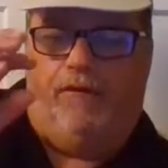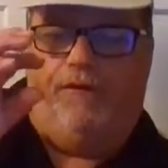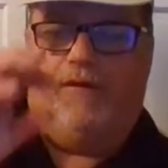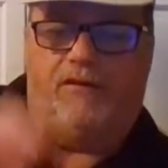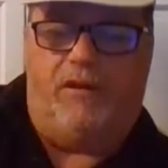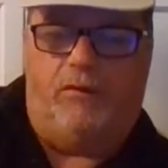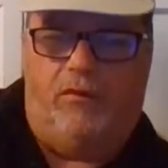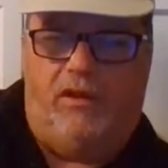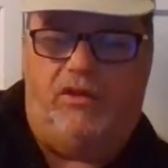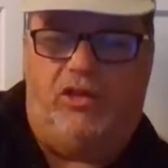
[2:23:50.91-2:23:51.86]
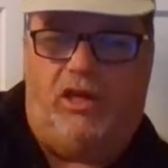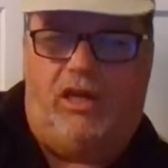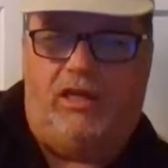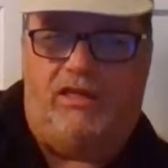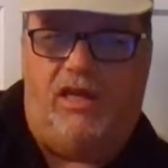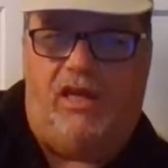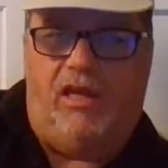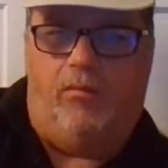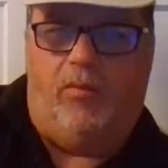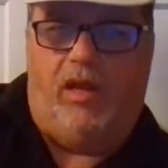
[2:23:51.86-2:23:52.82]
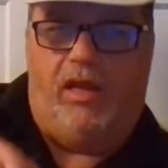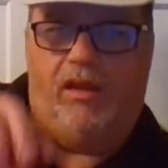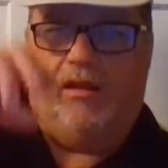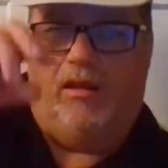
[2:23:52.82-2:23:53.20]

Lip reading: fills it with chicken tikka meat,